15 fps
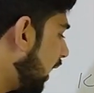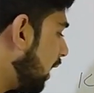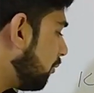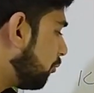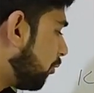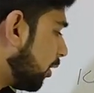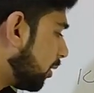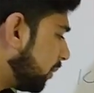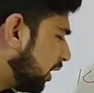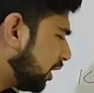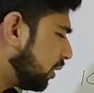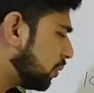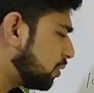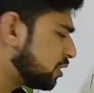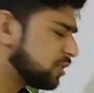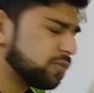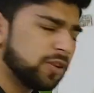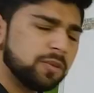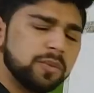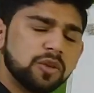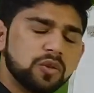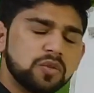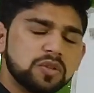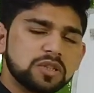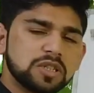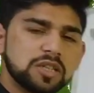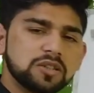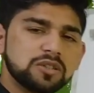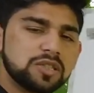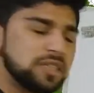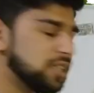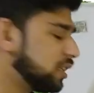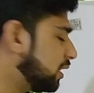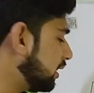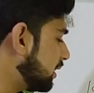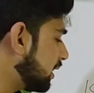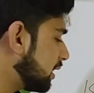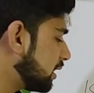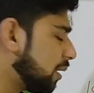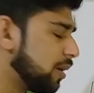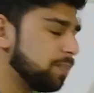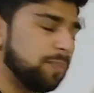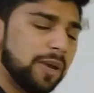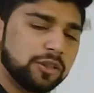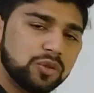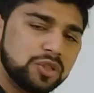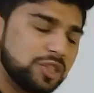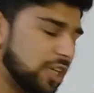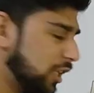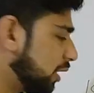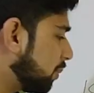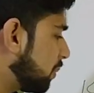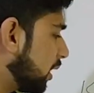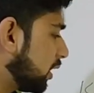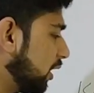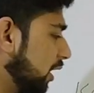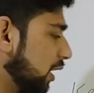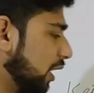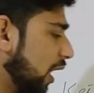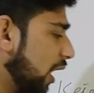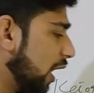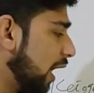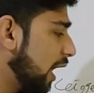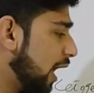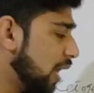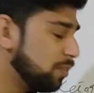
and firmicutes are considered, these are the pathogenic bacteria,